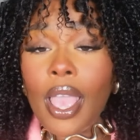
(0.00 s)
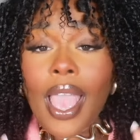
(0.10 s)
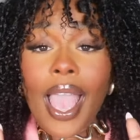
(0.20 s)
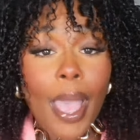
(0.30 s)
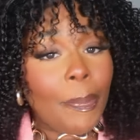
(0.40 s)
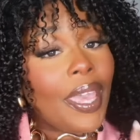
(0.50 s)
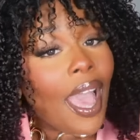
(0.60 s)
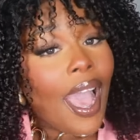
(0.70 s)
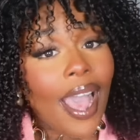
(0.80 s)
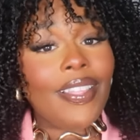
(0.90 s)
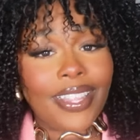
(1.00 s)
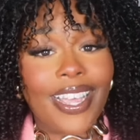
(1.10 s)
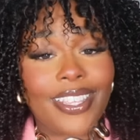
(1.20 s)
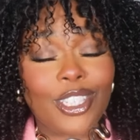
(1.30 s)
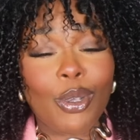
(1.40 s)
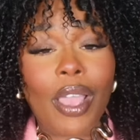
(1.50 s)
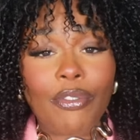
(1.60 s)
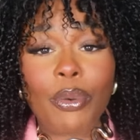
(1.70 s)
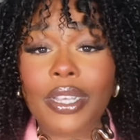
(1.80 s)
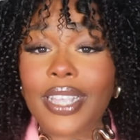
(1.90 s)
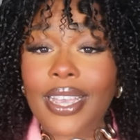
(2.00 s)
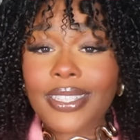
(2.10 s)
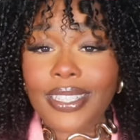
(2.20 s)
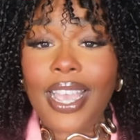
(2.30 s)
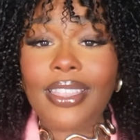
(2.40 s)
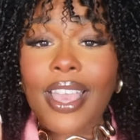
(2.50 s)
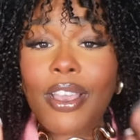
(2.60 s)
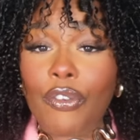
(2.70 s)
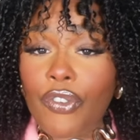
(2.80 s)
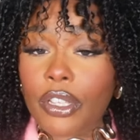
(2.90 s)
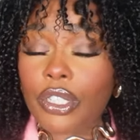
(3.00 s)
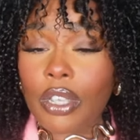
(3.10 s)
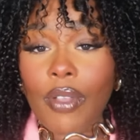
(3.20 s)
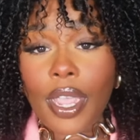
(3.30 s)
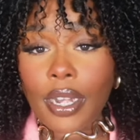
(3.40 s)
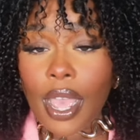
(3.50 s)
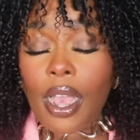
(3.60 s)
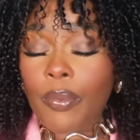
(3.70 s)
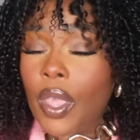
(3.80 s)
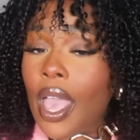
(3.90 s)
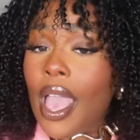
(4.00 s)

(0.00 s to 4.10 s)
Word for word: Happy holidays to everyone because I could say that officially right now.